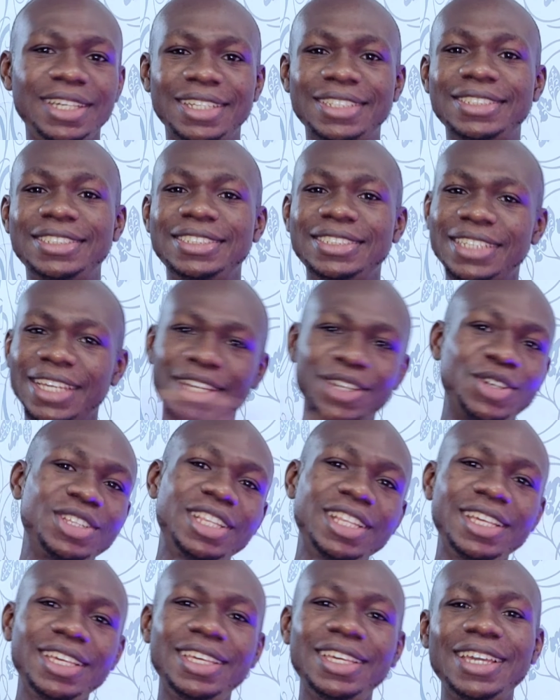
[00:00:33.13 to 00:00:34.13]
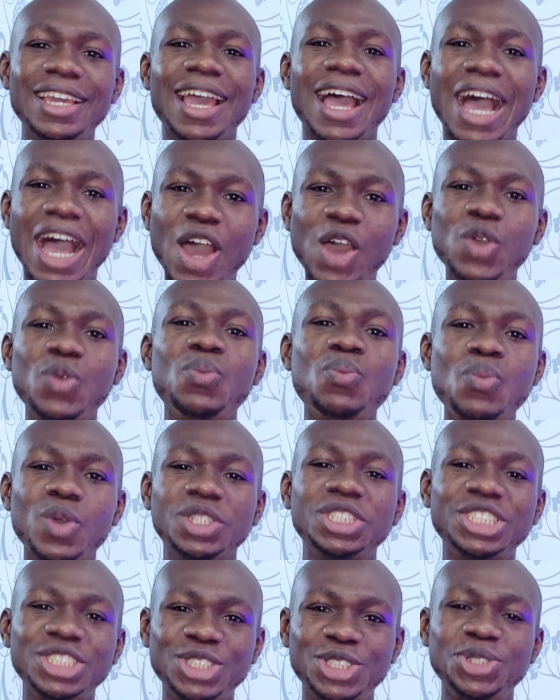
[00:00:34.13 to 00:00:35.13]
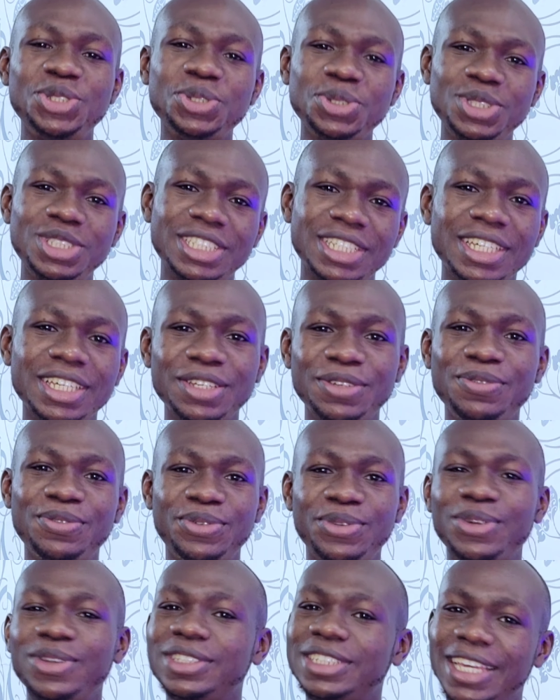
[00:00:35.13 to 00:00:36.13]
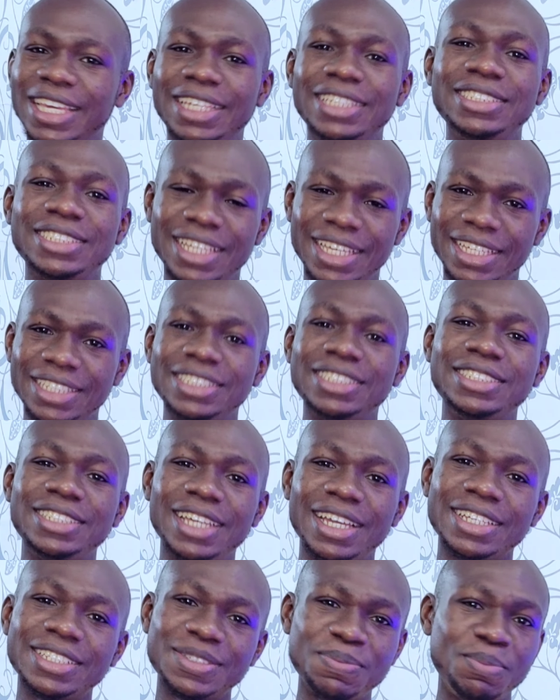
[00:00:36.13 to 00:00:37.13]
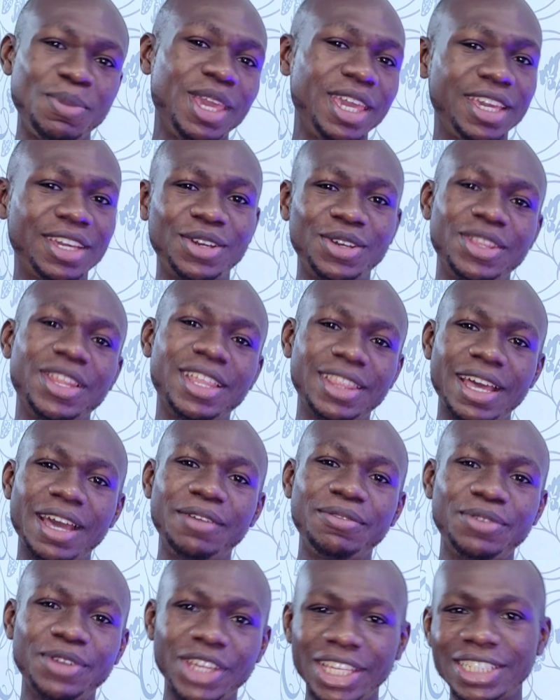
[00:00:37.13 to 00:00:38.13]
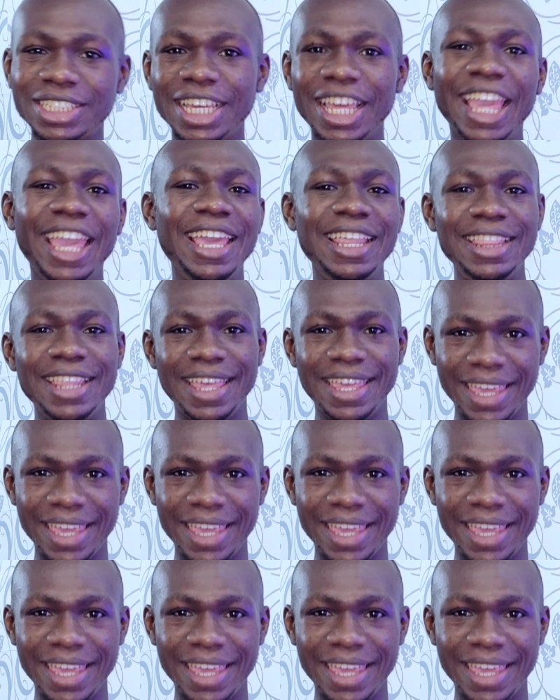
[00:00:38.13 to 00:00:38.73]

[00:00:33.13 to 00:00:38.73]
And secondly, how much do you think front-end engineers make on an average in